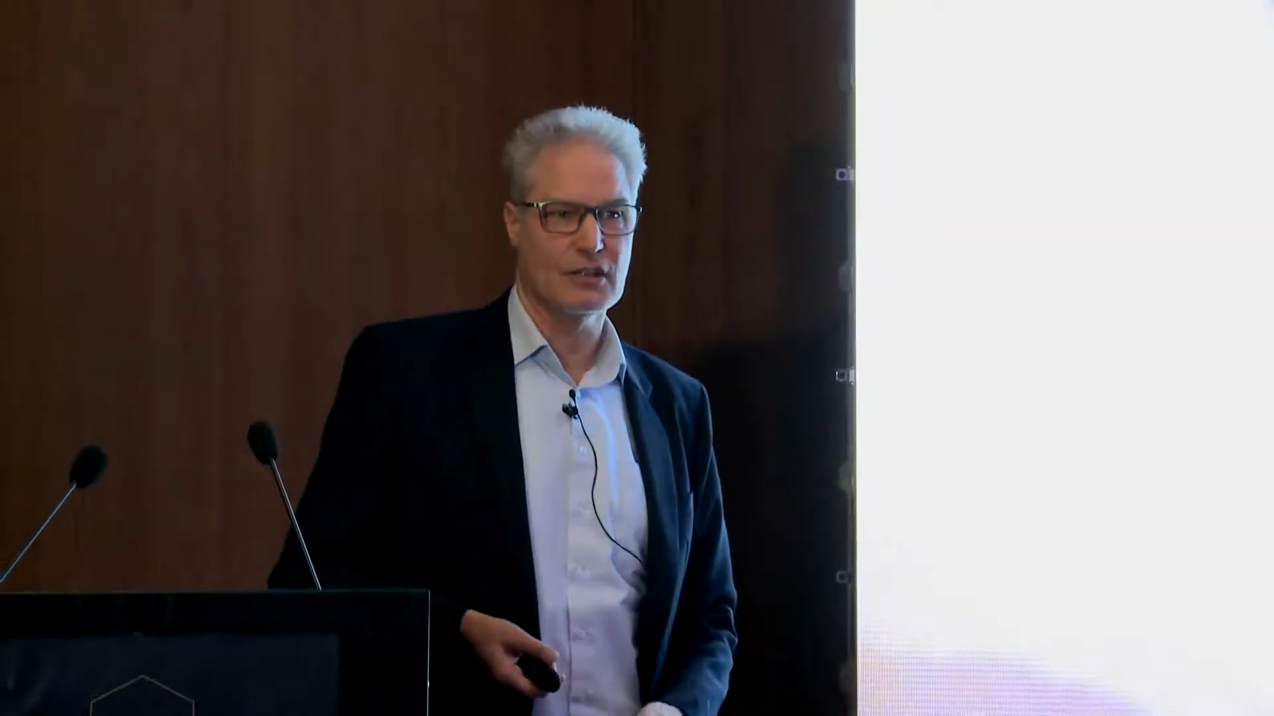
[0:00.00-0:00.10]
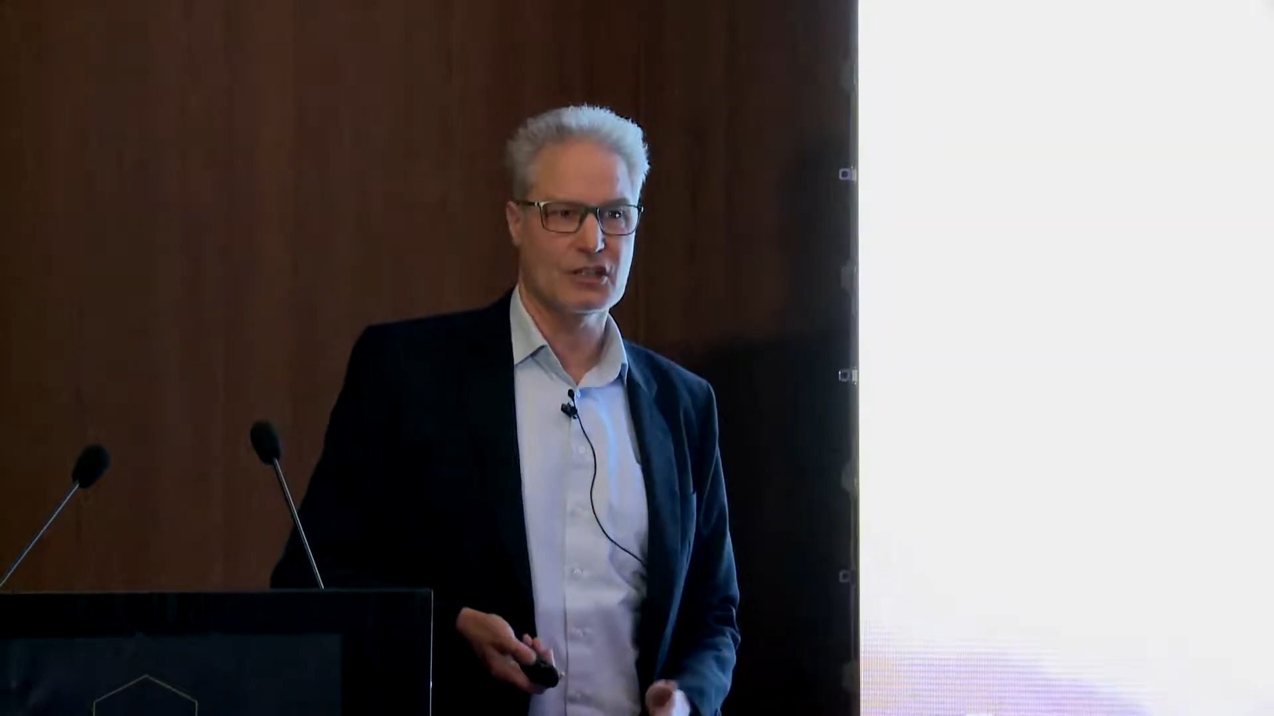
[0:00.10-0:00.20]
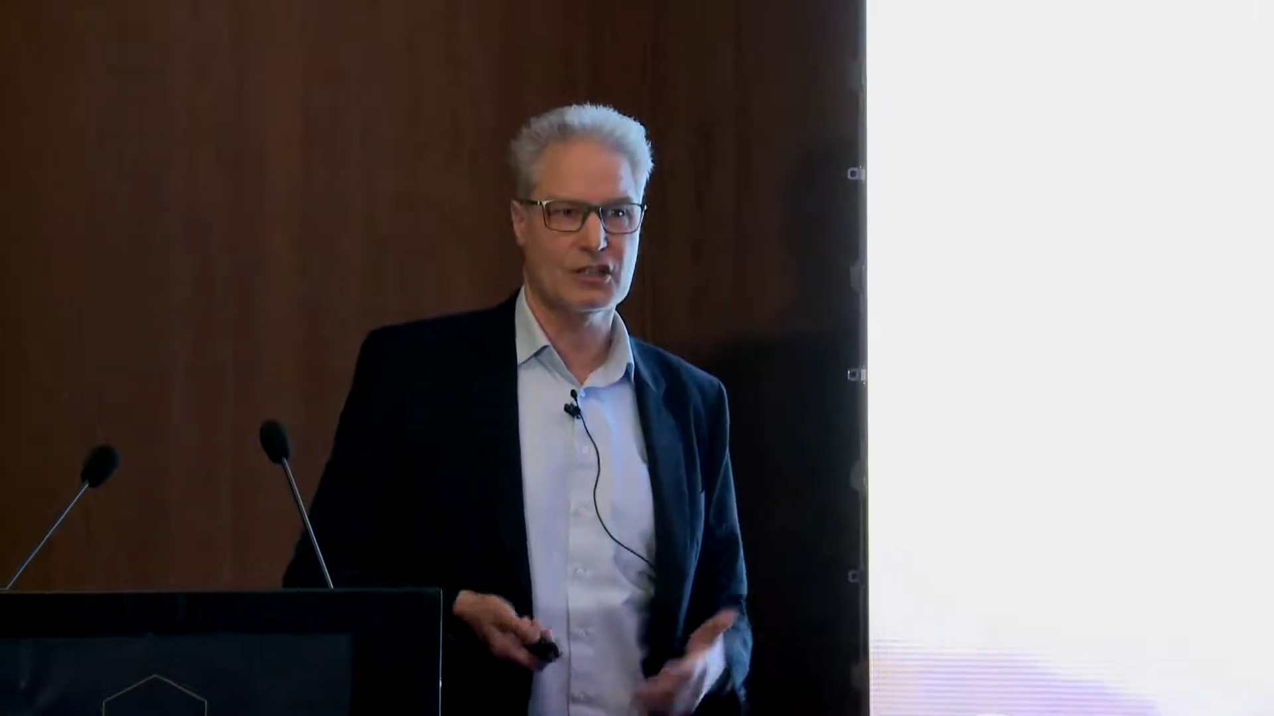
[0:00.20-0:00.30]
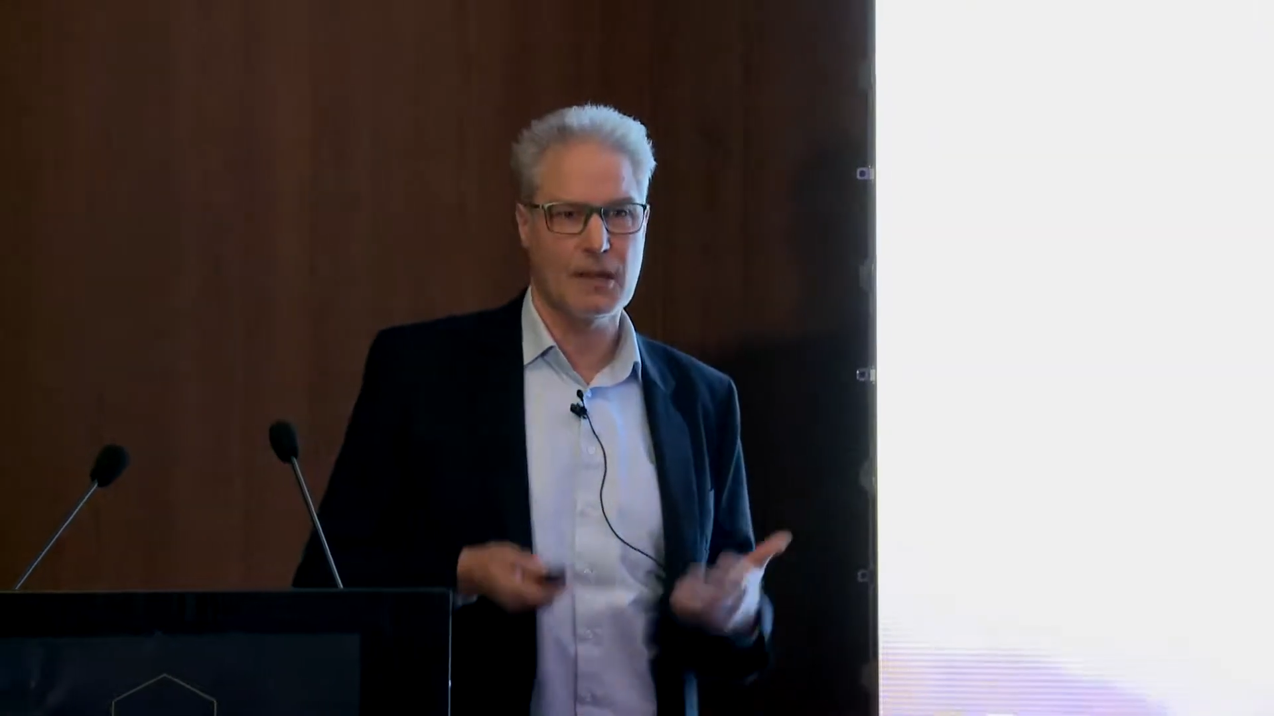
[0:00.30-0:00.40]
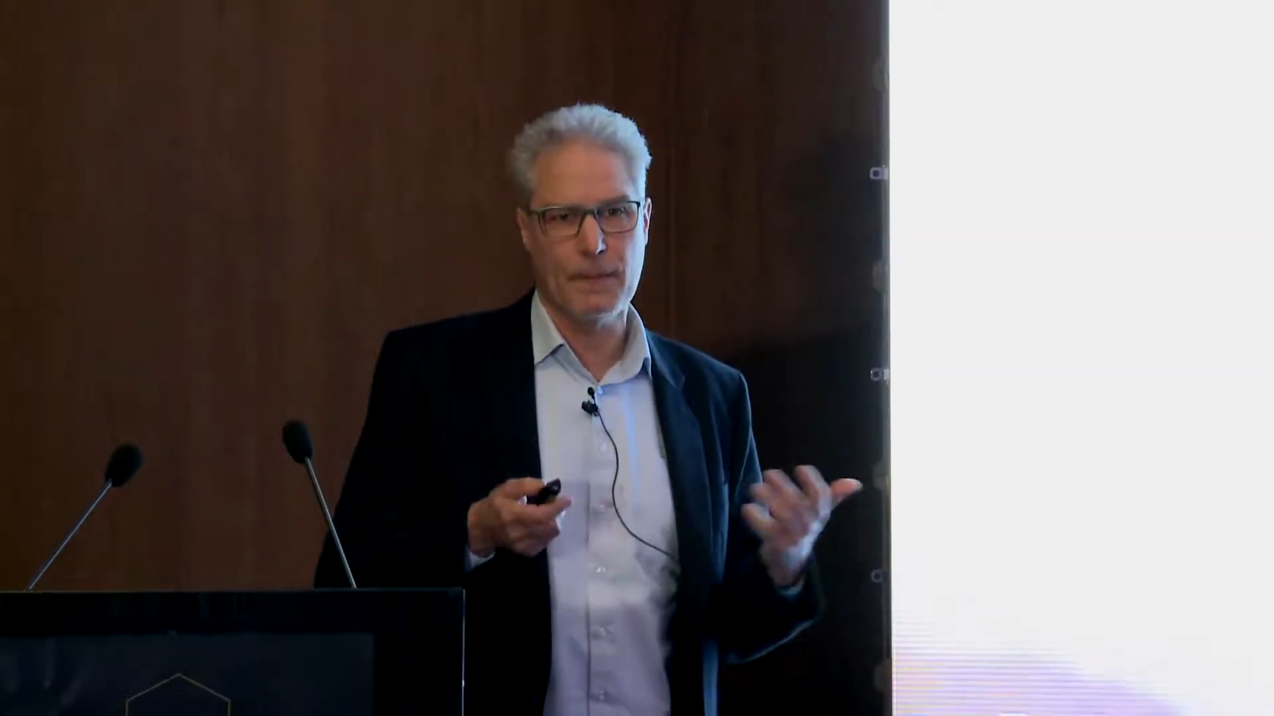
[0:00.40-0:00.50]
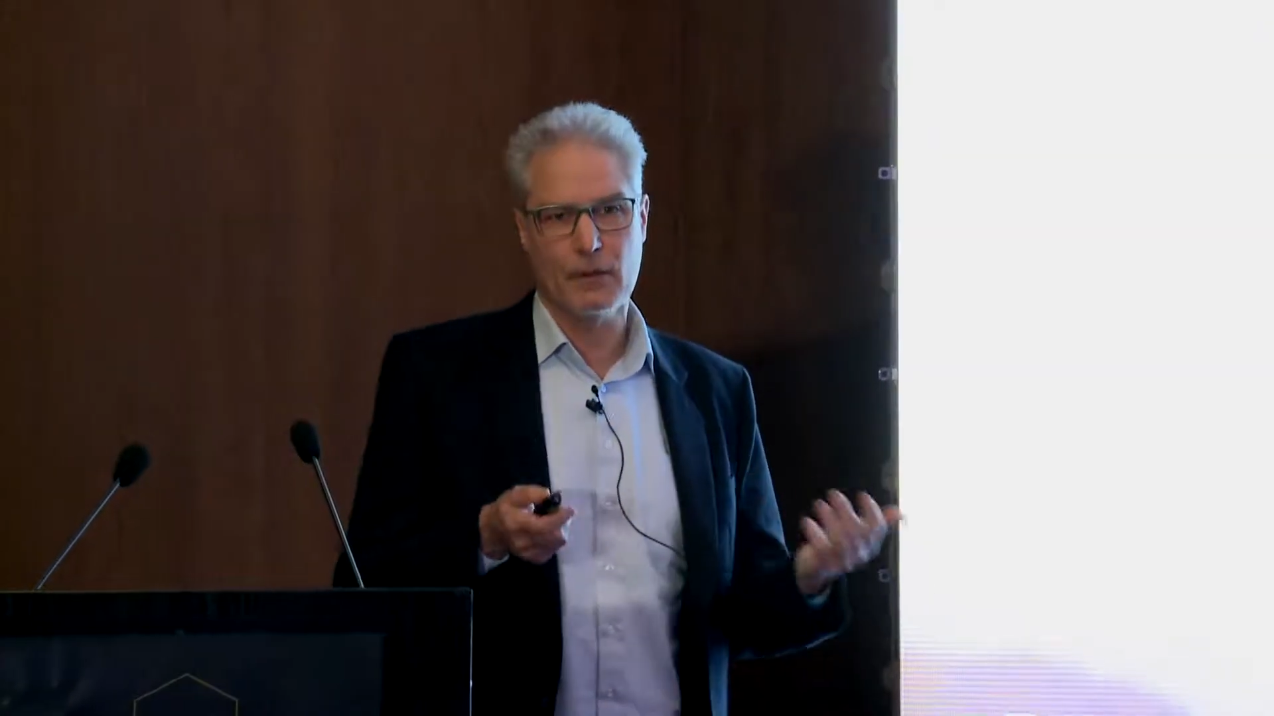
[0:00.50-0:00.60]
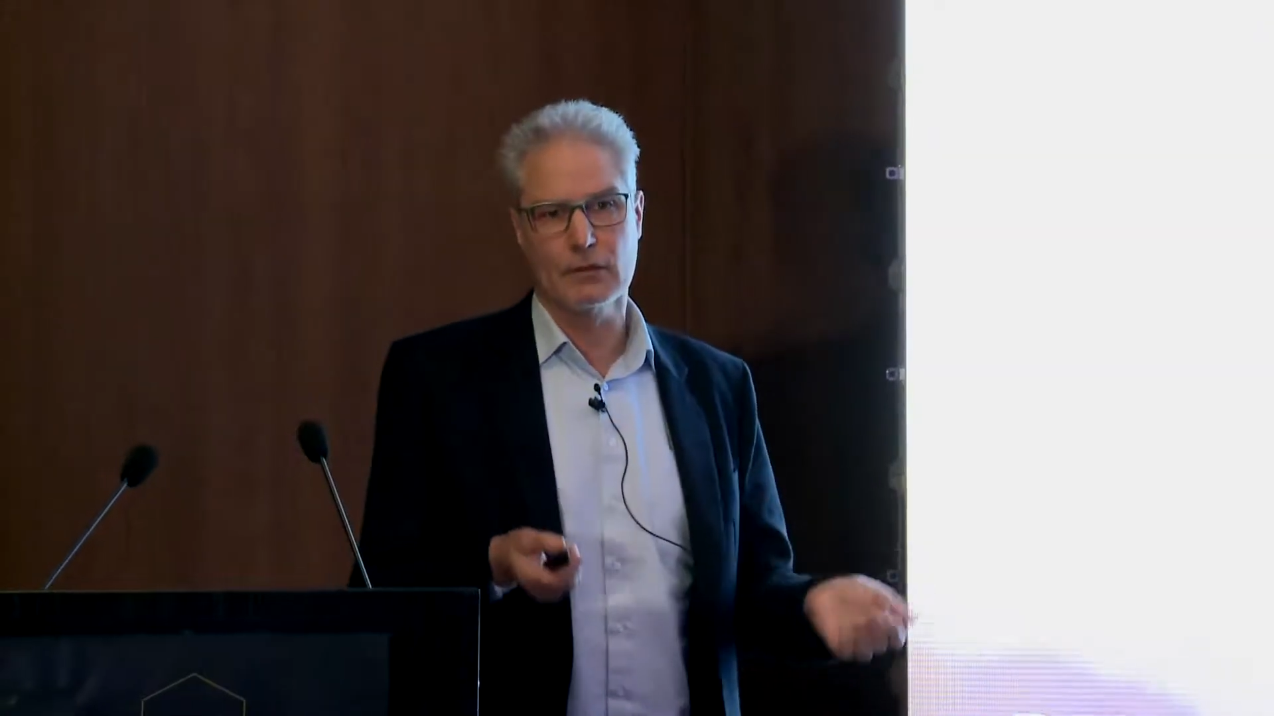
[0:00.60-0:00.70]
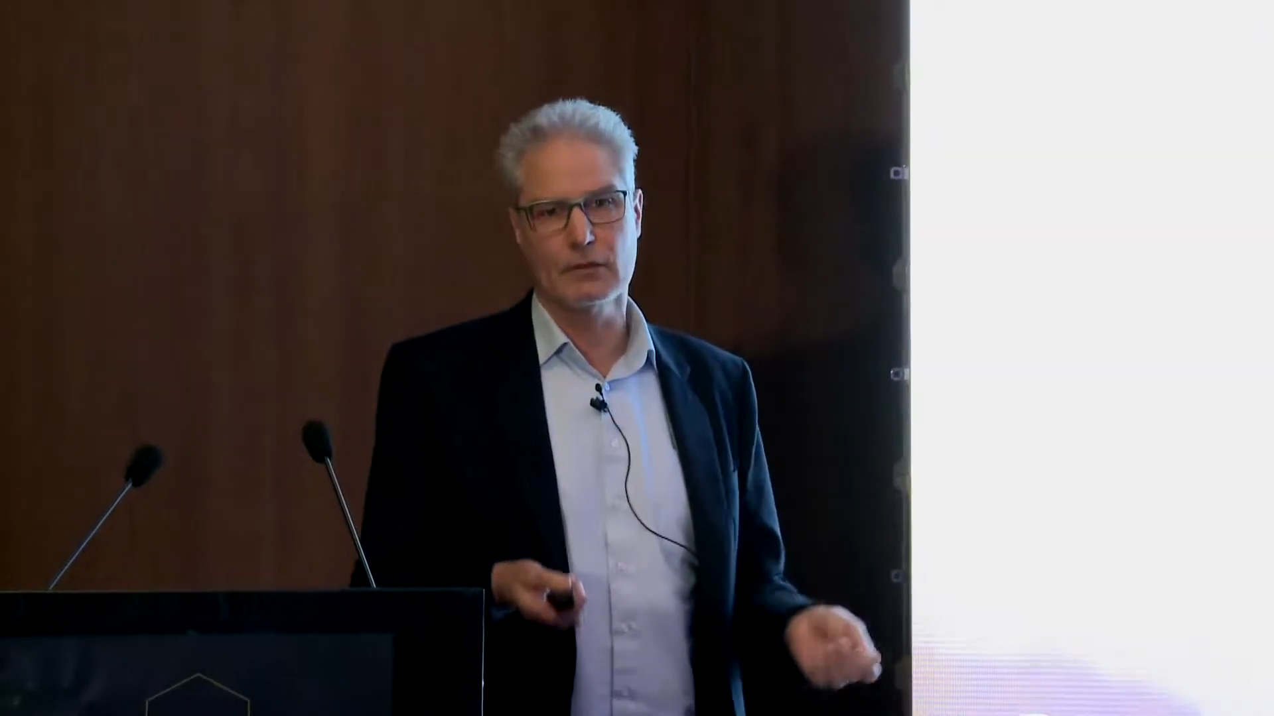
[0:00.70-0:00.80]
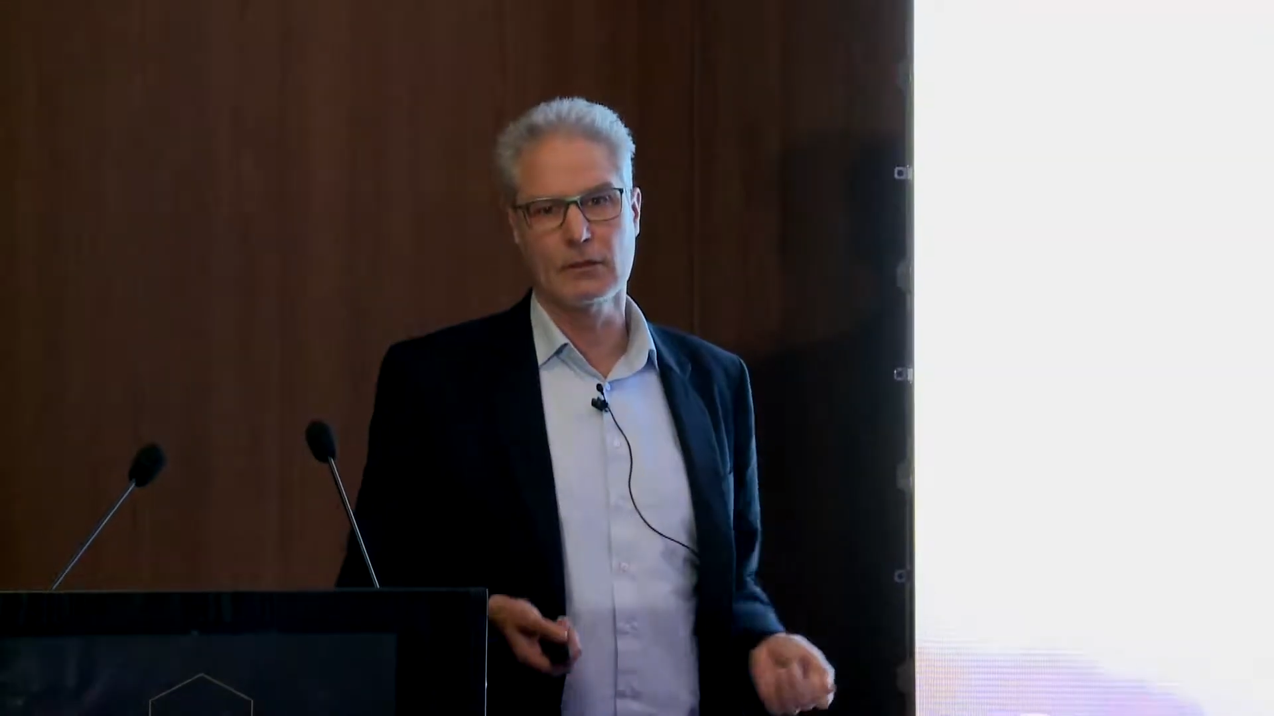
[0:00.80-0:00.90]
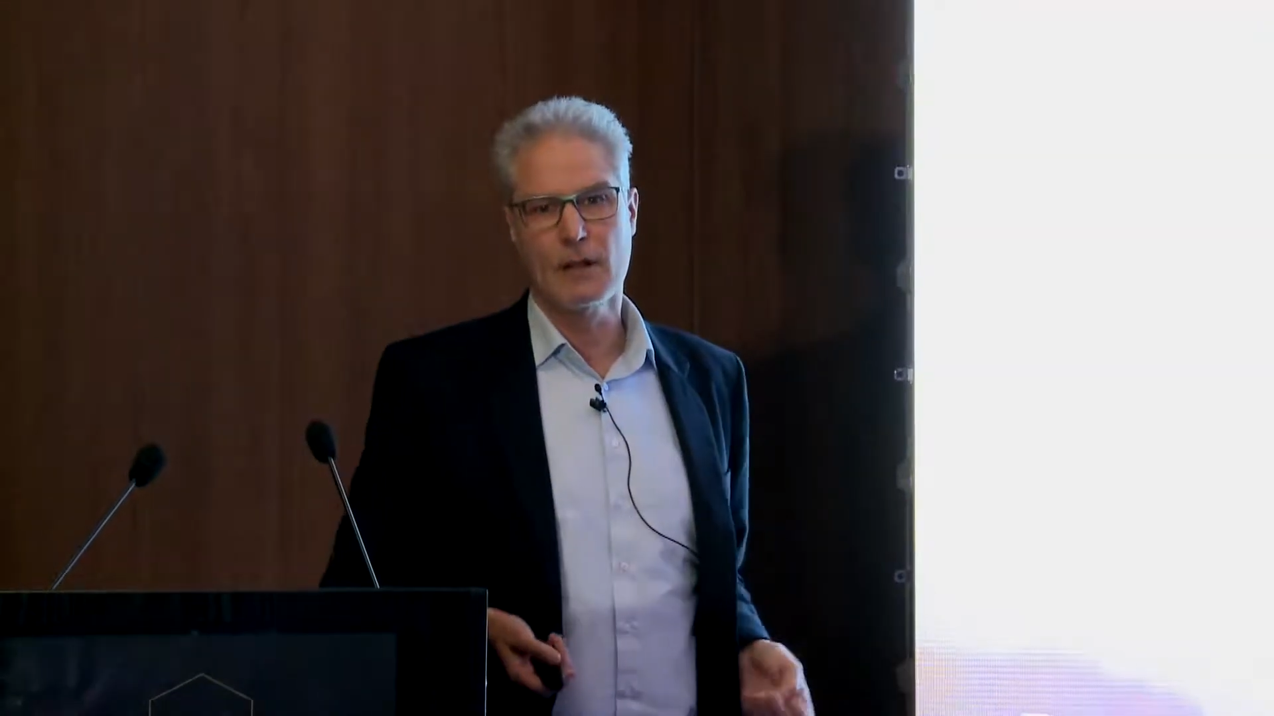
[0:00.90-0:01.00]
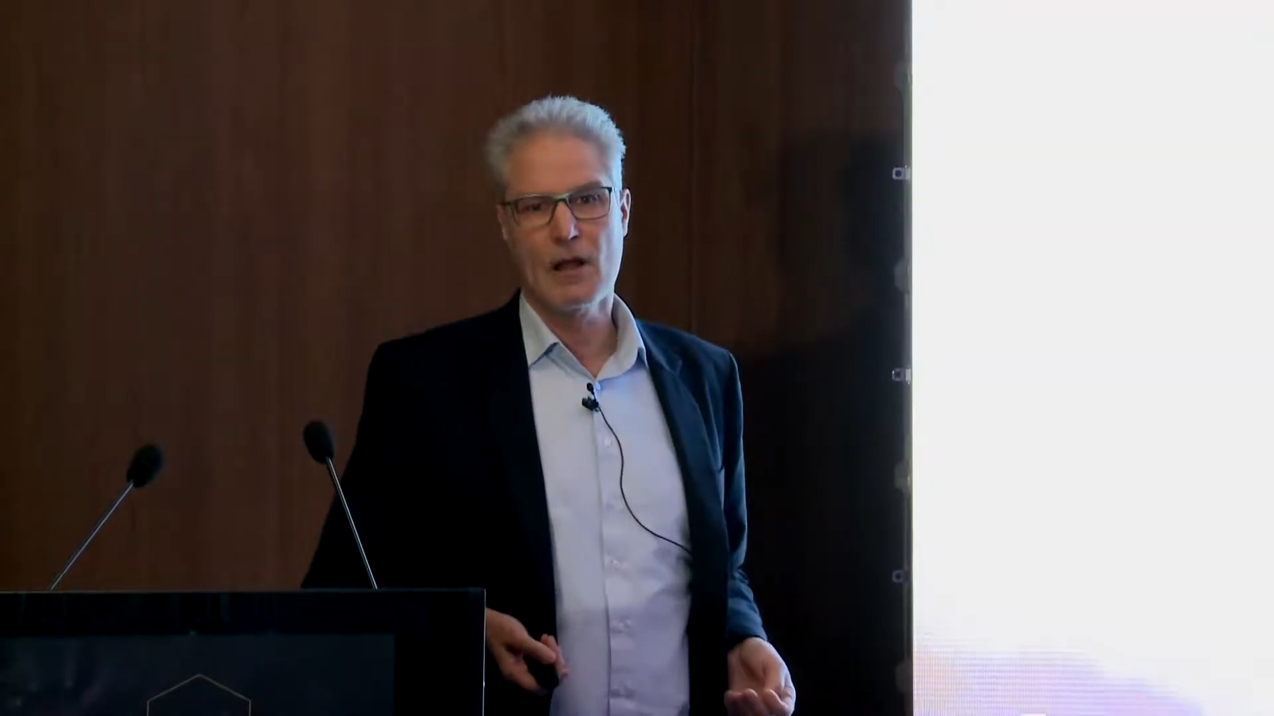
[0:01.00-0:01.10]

that's typical